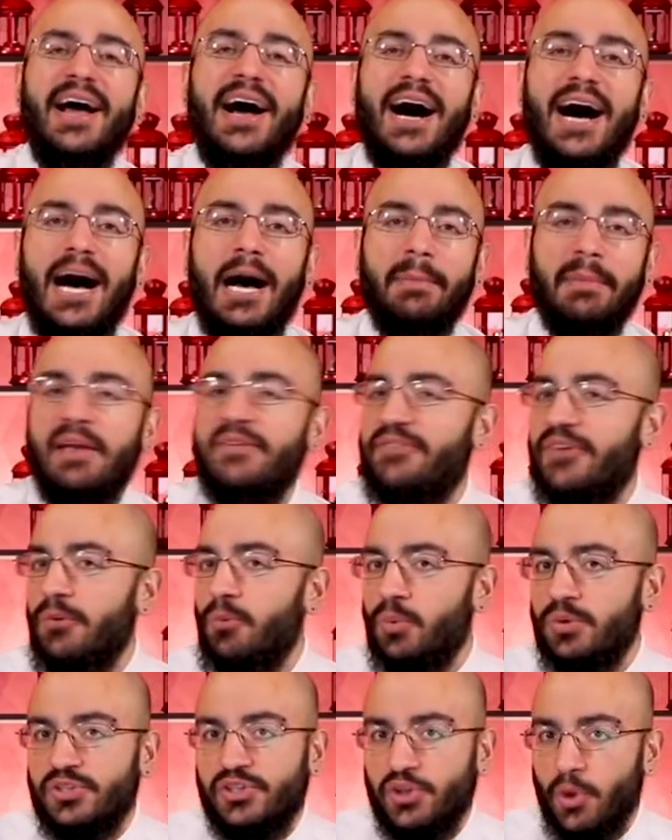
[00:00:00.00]
Um, if it
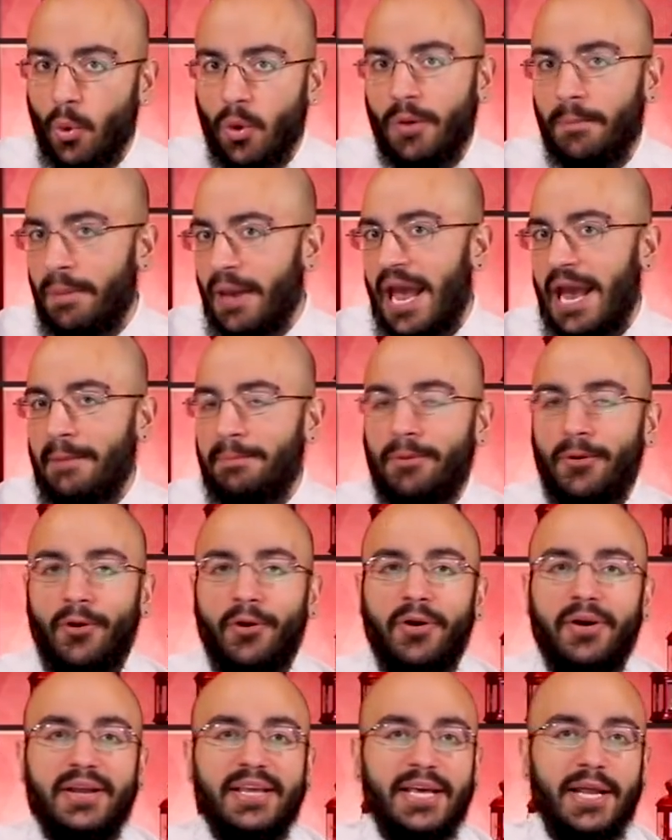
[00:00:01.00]
was your
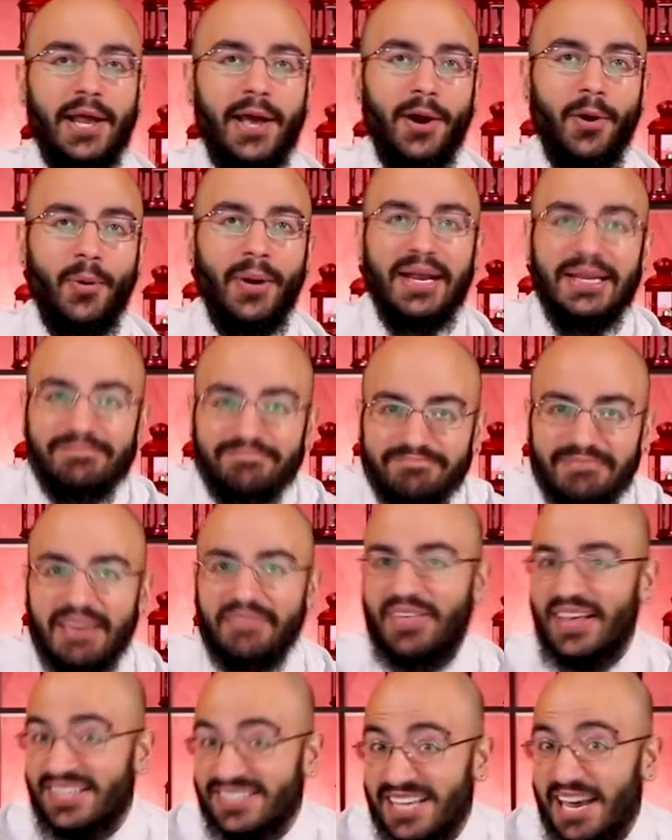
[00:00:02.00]
paper, you know,
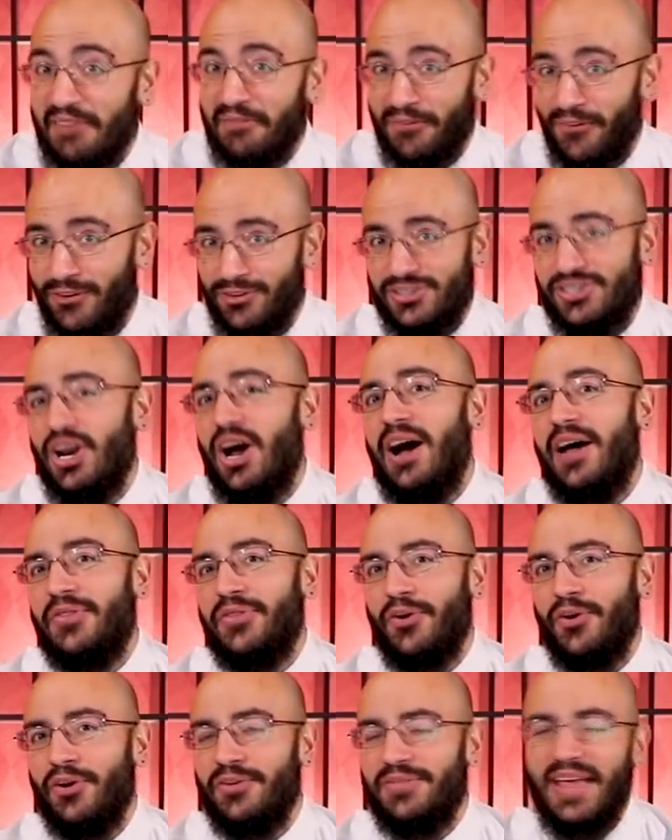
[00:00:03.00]
if they say first
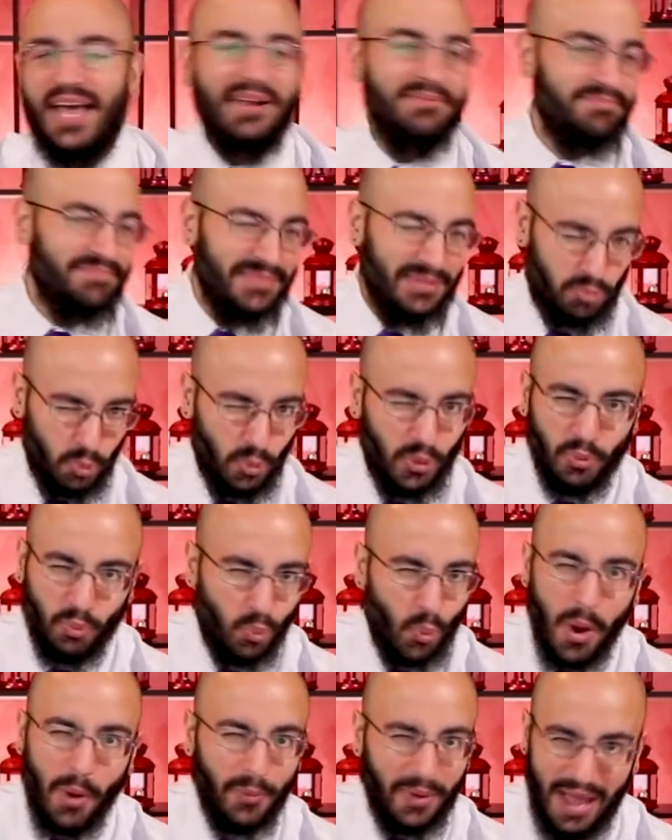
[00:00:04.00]
author, that
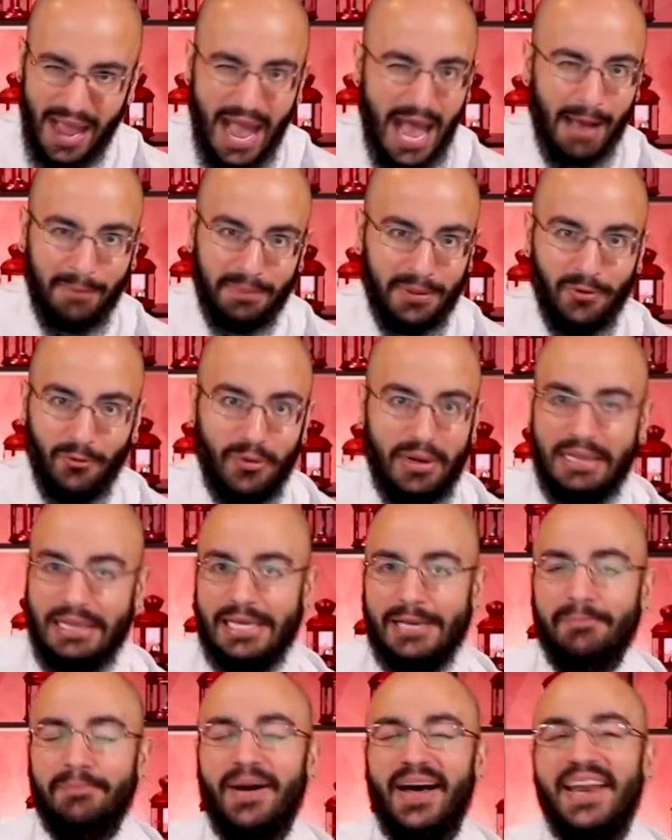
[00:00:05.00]
won't happen
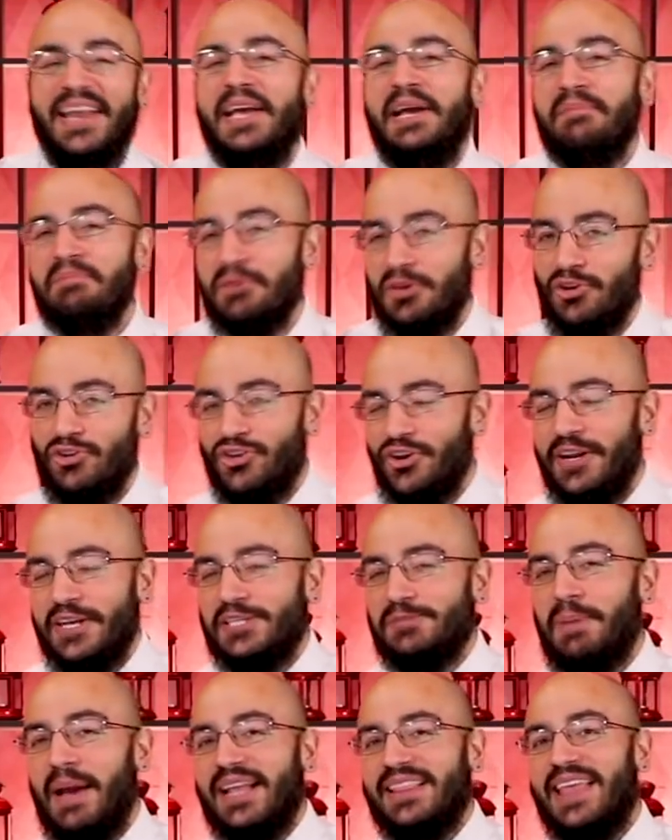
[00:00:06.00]
really, but you shouldn't
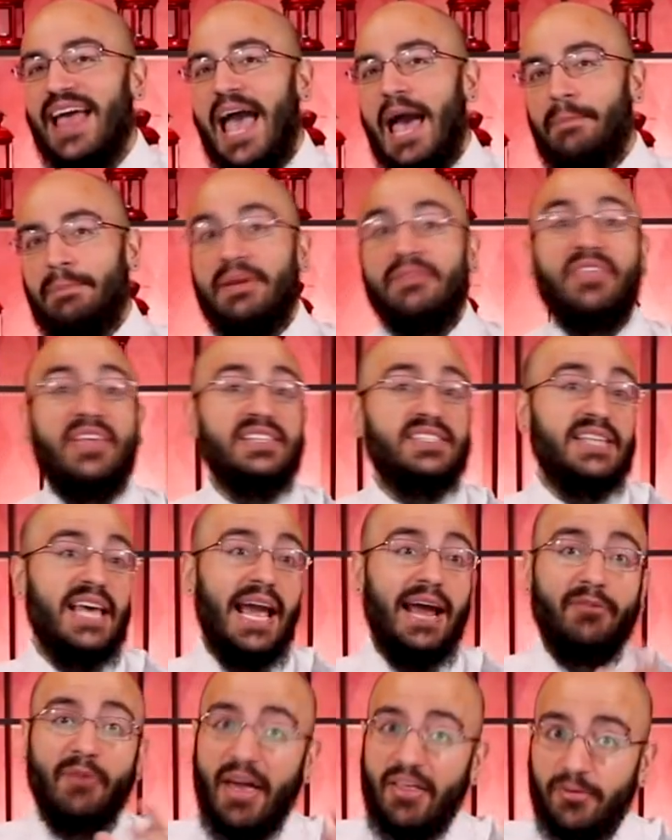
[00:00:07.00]
expect that. But if they say,
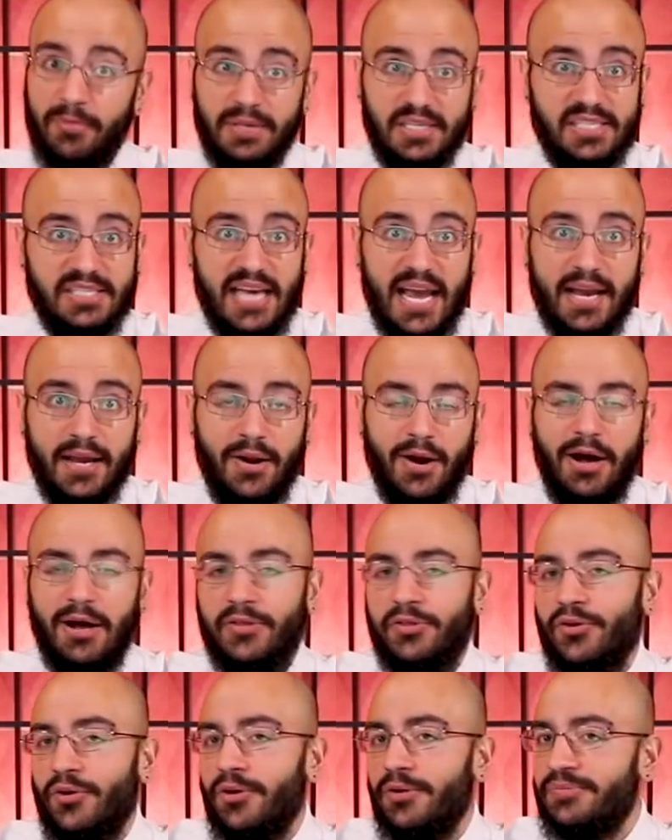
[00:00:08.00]
I'd rather be second
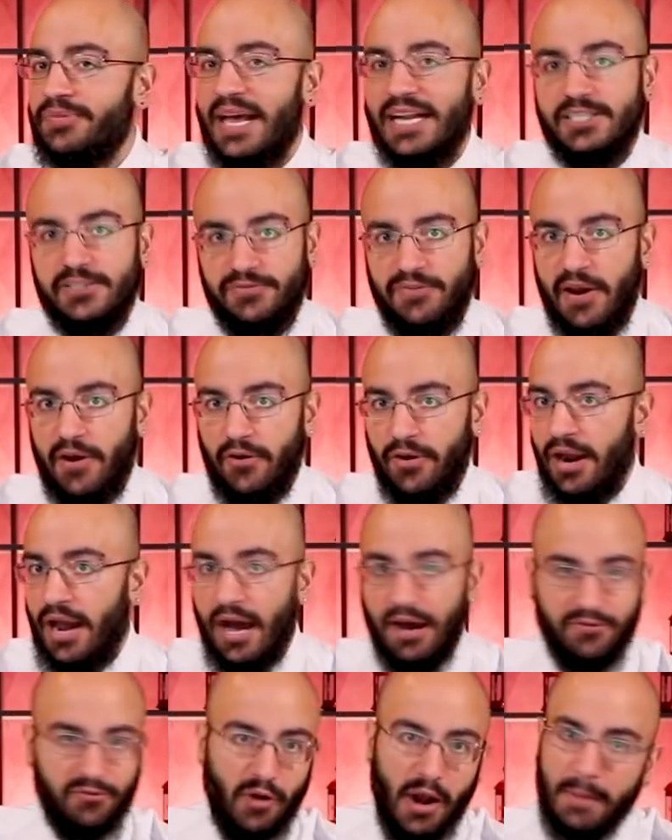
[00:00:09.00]
author, that's fair
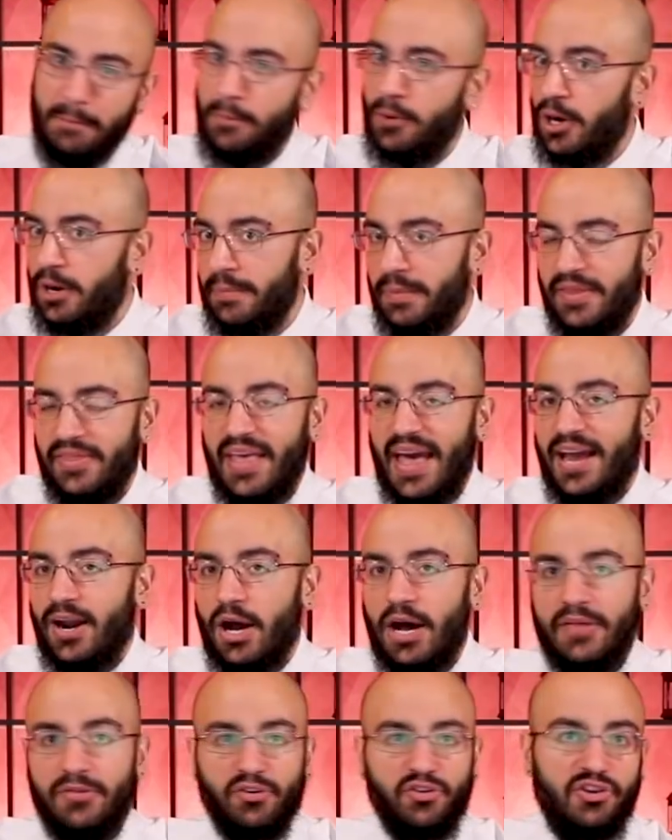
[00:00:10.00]
enough, right? Put them in that
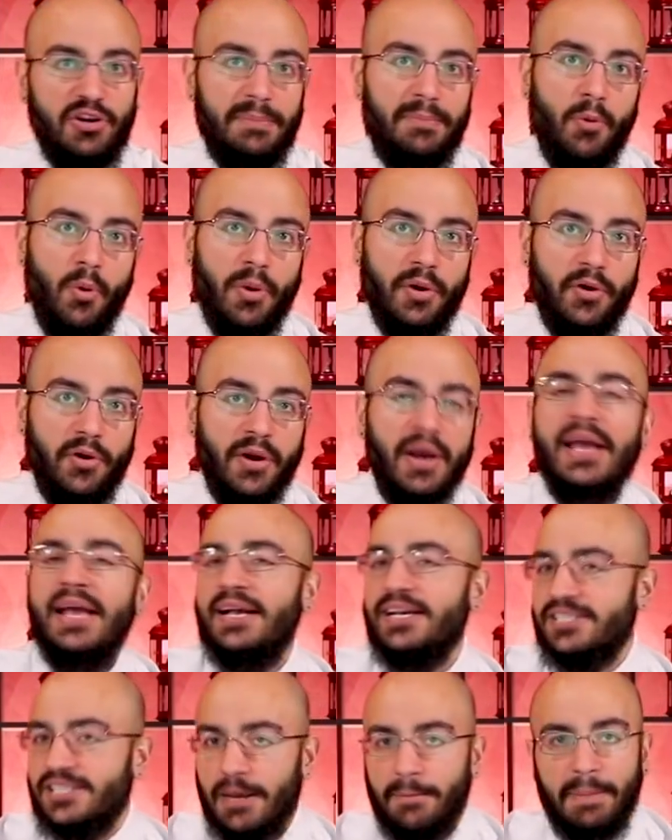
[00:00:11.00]
authorship order.
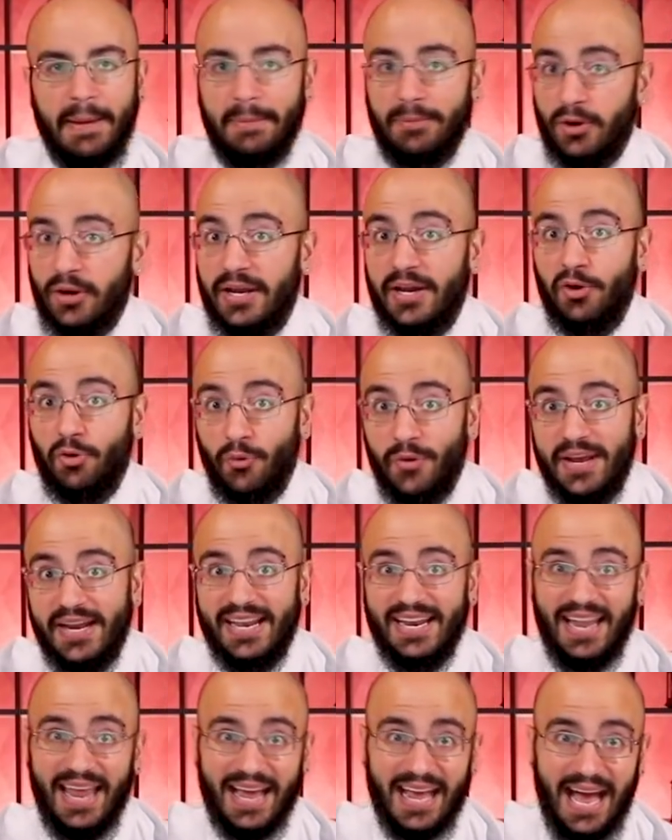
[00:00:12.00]
Some people are gonna read
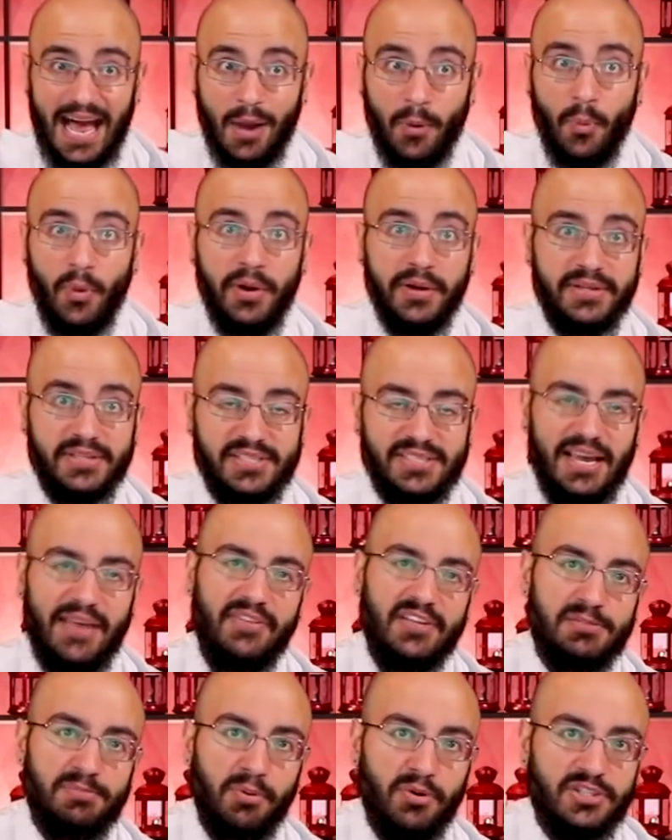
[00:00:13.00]
it like I would and say
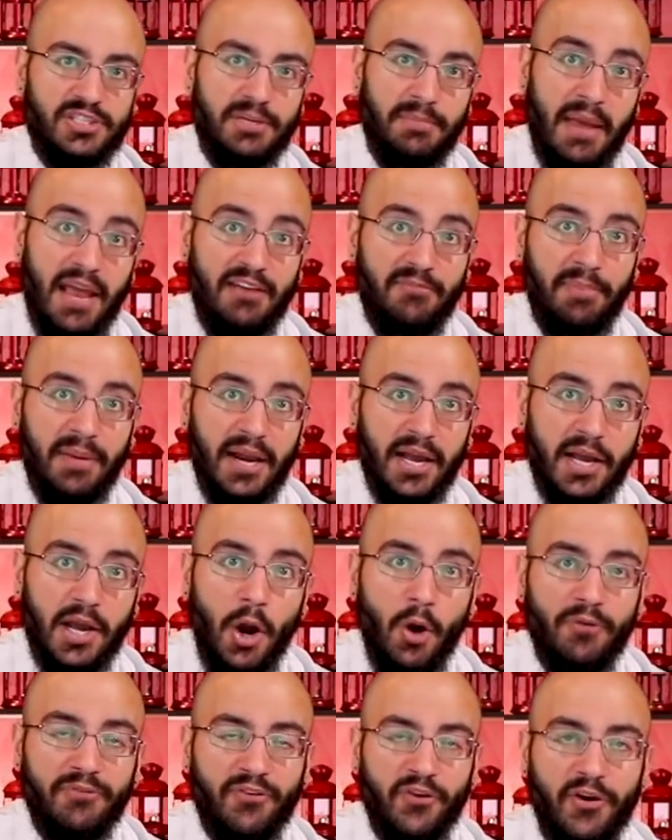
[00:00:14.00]
this person may have been a
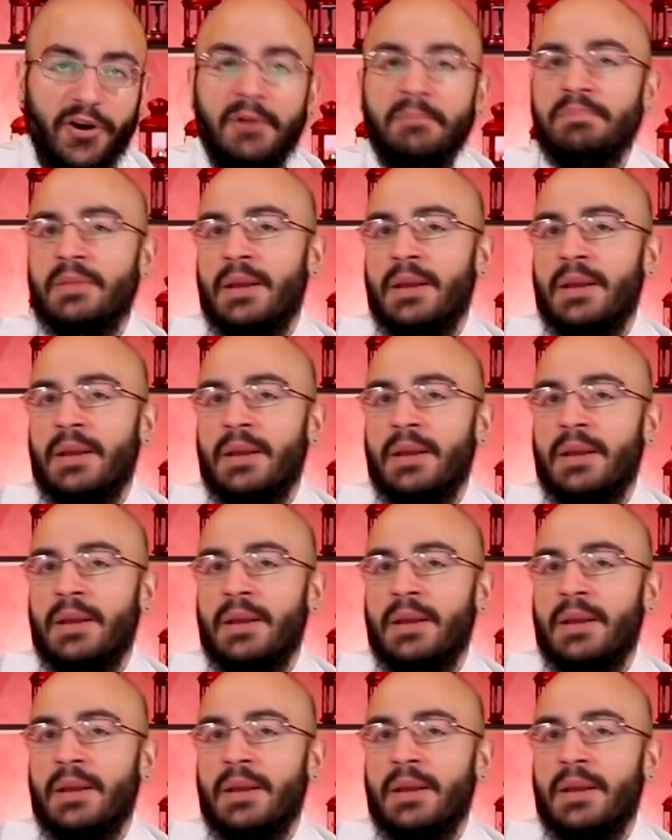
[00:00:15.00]
gopher,